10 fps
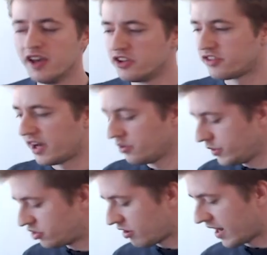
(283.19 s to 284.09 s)
So how do we
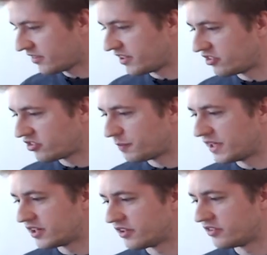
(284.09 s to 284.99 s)
track these
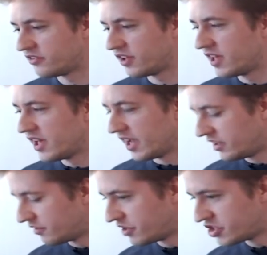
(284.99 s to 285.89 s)
speakers
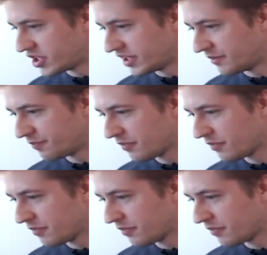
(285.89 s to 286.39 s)
individually?